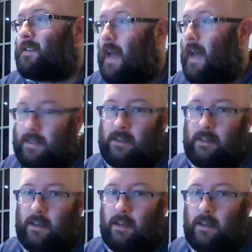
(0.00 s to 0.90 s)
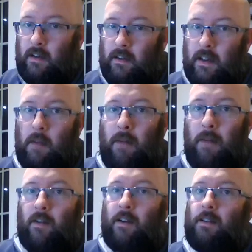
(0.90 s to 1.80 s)
set? The
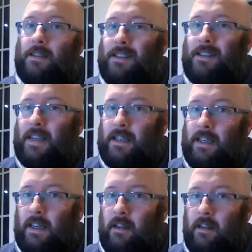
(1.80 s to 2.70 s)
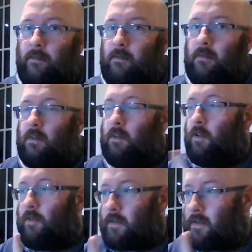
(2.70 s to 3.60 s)
American city,
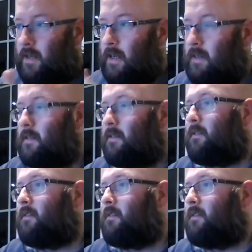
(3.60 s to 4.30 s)
not the state.